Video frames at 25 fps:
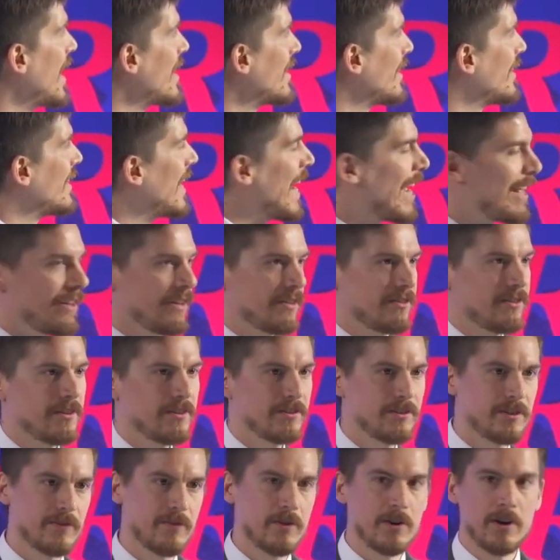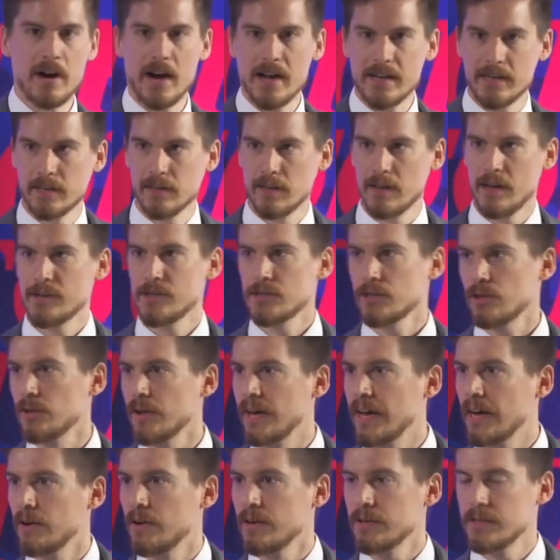analysis of our
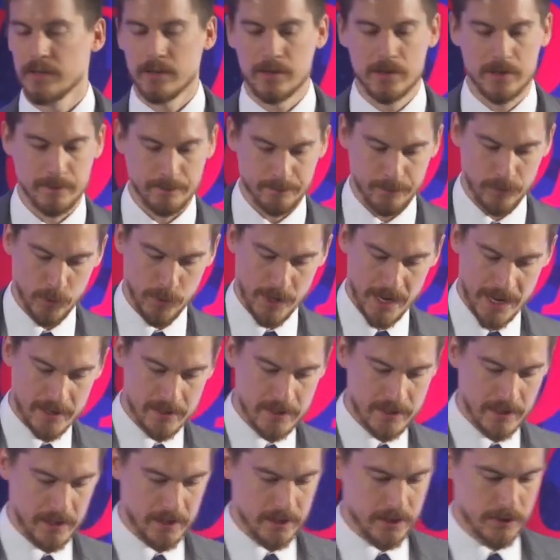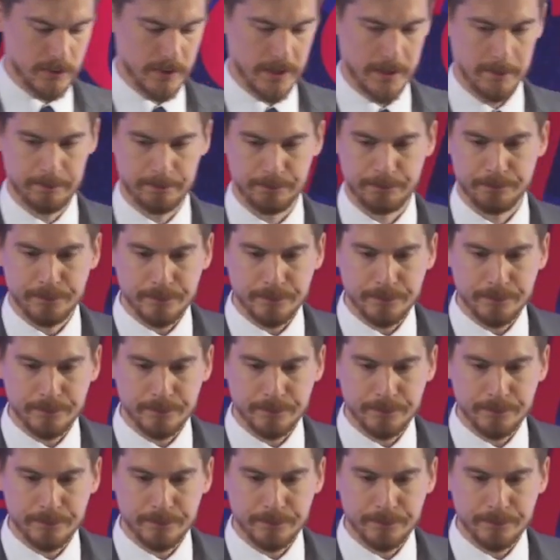ideological heritage or ancestry,